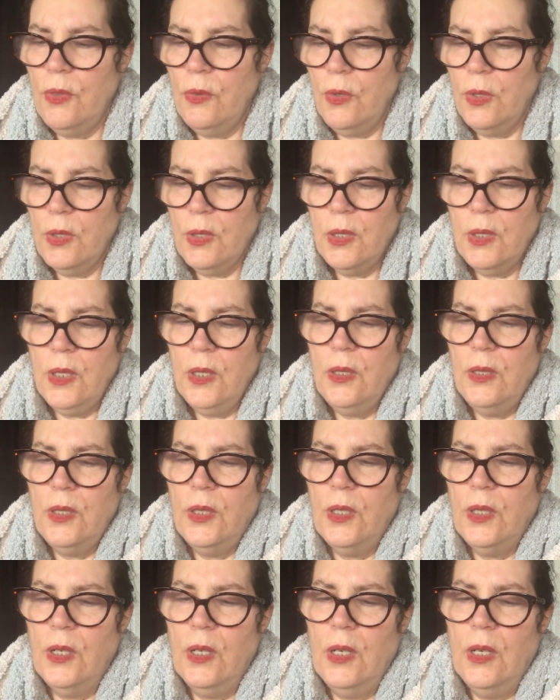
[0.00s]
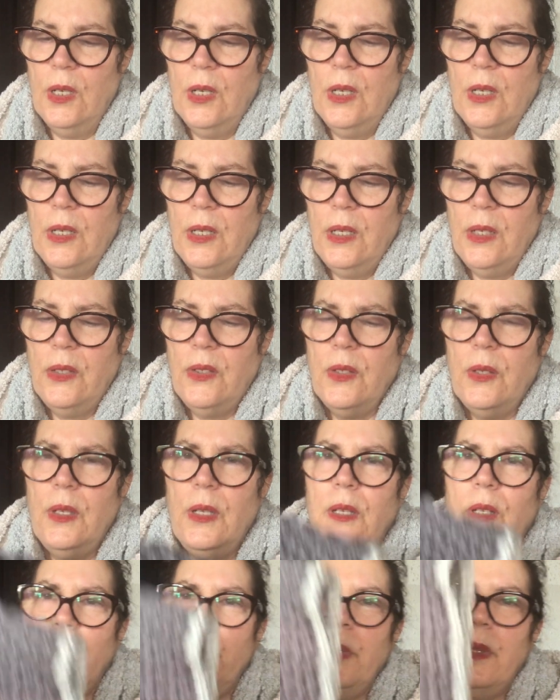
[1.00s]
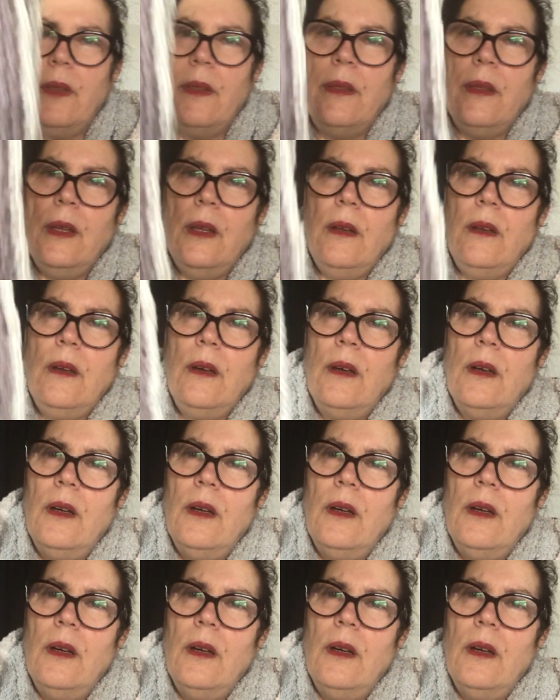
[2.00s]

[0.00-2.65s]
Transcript: wrong stitch. It's a little bit thin.